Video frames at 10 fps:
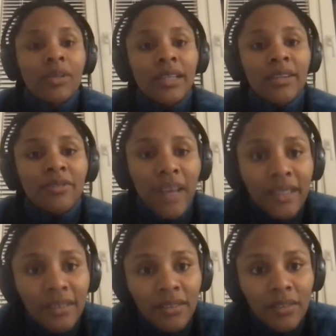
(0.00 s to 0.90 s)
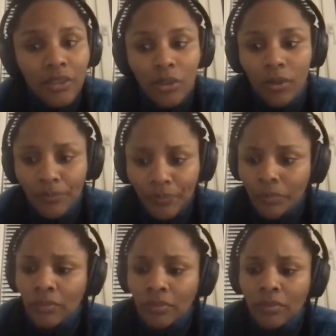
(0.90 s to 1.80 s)
affect, you know,
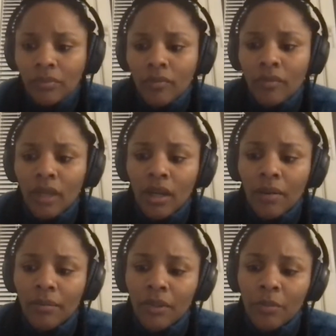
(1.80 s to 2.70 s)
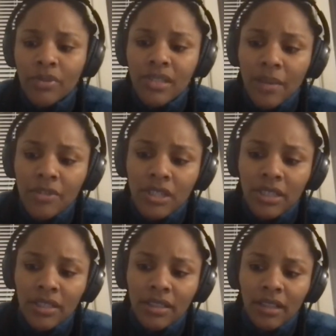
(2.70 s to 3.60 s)
the
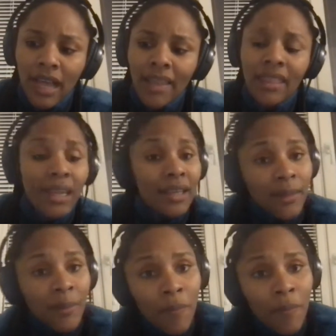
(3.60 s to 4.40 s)
perception? I think